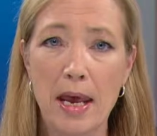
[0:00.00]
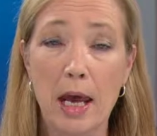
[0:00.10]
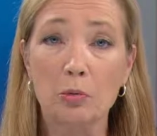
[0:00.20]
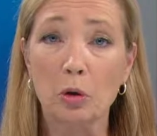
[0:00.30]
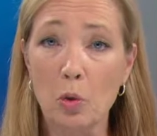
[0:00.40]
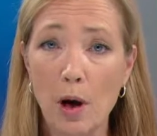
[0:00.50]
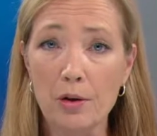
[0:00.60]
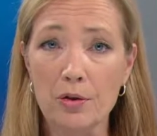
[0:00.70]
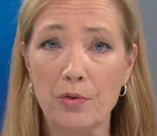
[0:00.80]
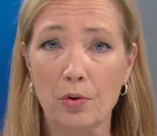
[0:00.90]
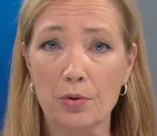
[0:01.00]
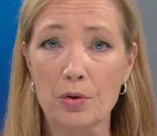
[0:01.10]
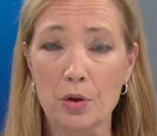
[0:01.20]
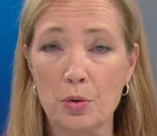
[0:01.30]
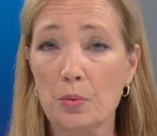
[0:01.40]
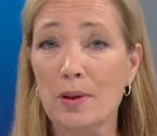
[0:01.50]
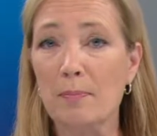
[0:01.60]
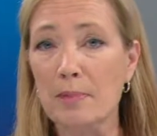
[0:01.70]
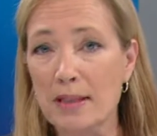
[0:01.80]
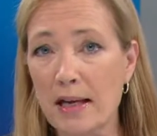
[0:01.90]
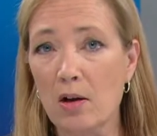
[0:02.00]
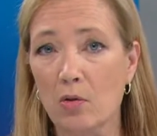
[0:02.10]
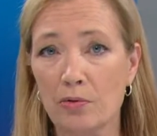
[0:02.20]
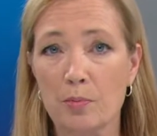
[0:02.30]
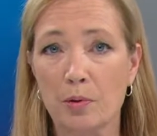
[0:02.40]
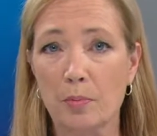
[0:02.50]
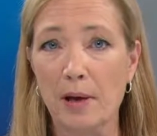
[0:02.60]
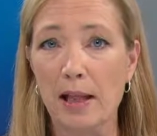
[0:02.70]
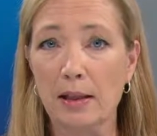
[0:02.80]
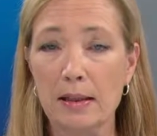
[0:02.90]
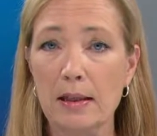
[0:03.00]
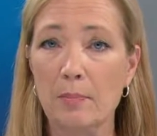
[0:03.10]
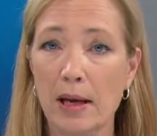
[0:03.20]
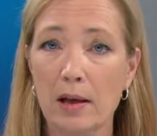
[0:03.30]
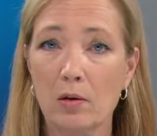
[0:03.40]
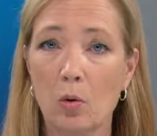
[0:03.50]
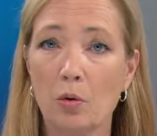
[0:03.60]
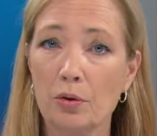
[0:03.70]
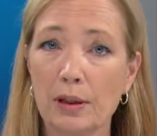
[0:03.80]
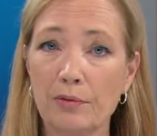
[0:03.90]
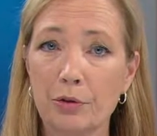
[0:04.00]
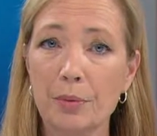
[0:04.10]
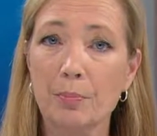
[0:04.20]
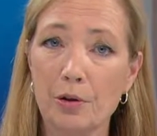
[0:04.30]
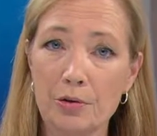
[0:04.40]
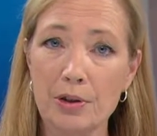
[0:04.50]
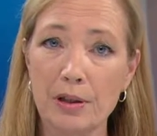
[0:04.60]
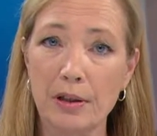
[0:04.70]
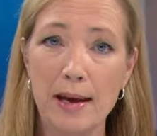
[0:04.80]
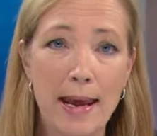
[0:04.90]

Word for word: and requires voters to themselves put a ballot in the mail or deliver in person?